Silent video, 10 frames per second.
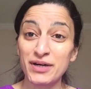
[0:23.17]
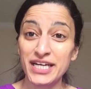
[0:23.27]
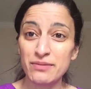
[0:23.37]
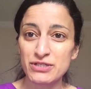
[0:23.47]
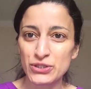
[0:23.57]
My
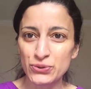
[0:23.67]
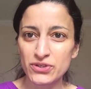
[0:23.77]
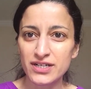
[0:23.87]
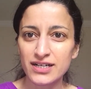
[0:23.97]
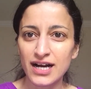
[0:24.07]
name is
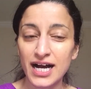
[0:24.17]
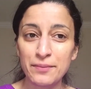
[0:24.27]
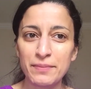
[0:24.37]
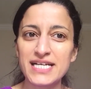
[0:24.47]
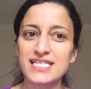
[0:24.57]
Noor.
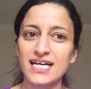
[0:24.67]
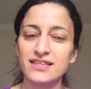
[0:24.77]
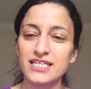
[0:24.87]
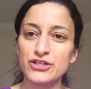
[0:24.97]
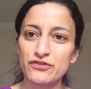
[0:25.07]
I'm based
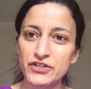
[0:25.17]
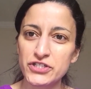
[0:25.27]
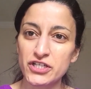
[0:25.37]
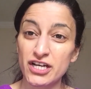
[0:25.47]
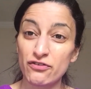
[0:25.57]
at the
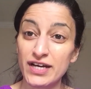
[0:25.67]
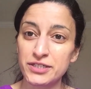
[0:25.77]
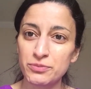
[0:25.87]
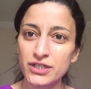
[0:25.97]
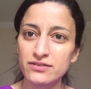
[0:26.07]
University of
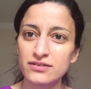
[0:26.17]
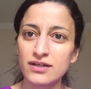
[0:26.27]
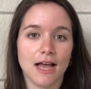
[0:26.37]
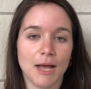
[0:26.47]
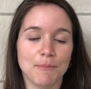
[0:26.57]
Edinburgh.
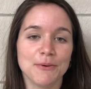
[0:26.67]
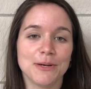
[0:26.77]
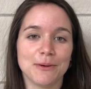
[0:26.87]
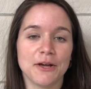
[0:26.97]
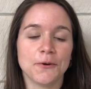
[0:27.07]
I'm
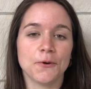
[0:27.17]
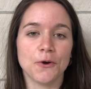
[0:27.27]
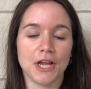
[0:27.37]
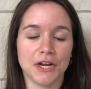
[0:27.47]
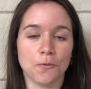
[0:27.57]
Eva Blanco
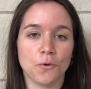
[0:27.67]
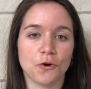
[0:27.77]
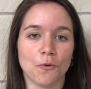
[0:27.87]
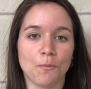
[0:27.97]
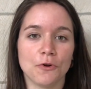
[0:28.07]
and I
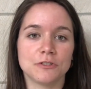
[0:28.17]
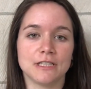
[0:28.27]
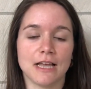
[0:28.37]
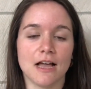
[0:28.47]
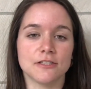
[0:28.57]
work on
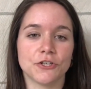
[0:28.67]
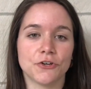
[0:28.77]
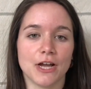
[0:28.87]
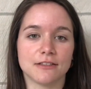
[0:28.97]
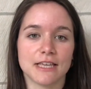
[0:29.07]
prostate cancer
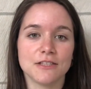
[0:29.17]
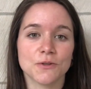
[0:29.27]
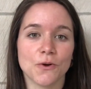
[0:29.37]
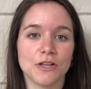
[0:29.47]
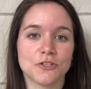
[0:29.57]
at King's
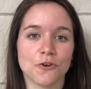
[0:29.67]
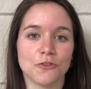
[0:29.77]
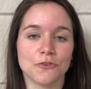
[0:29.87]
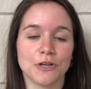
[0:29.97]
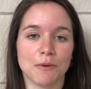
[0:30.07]
College
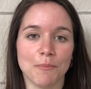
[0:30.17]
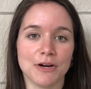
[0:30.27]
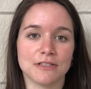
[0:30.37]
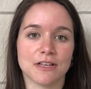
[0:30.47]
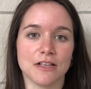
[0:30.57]
London and
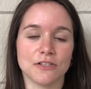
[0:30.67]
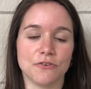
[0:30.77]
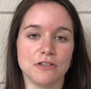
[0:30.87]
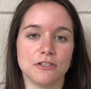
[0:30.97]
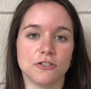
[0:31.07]
Barts Cancer
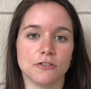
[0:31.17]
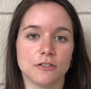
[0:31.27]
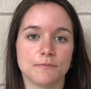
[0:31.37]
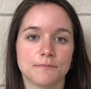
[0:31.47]
Institute.